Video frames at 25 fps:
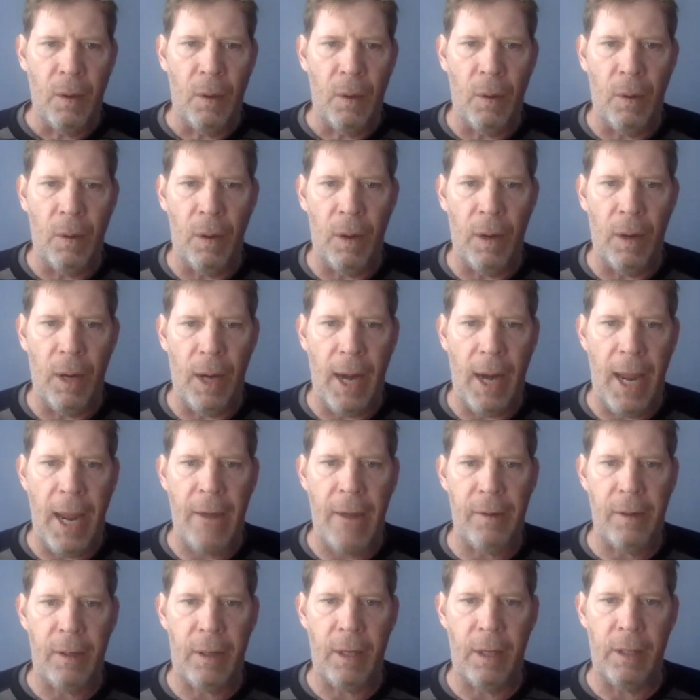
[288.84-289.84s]
or
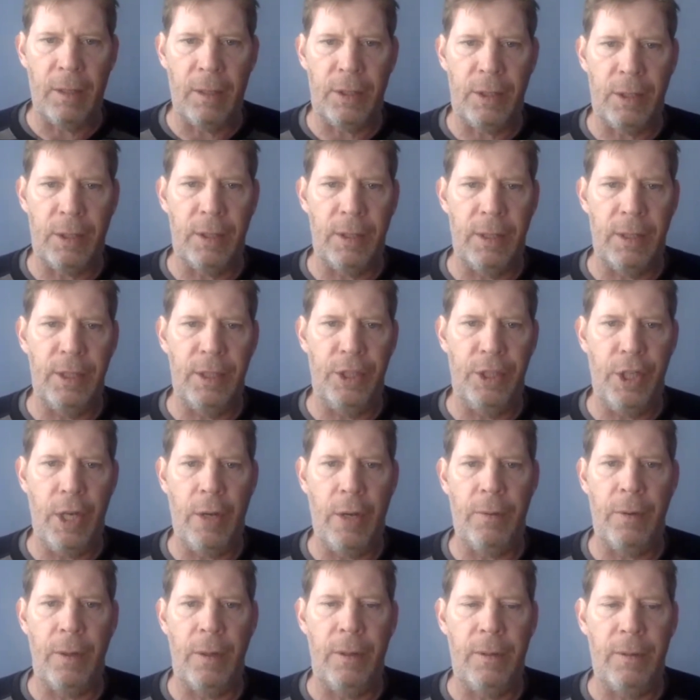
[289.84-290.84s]
agriculture in
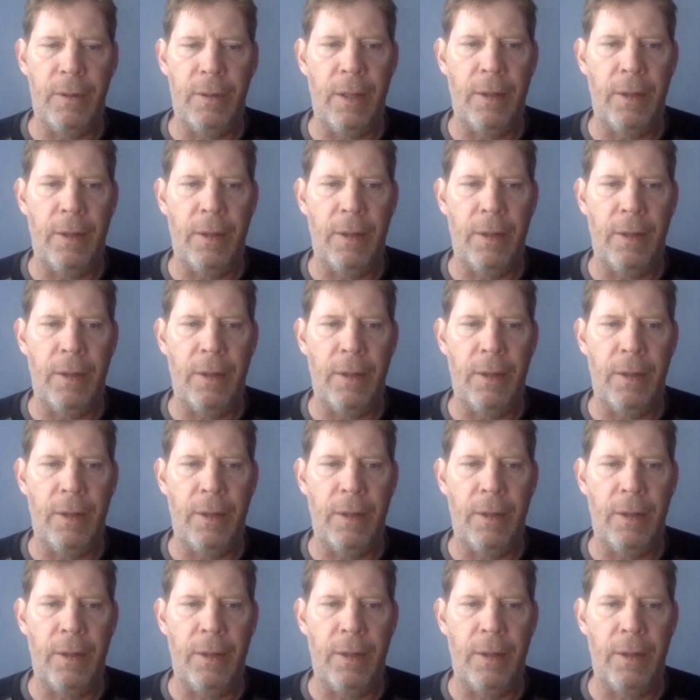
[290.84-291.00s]
general.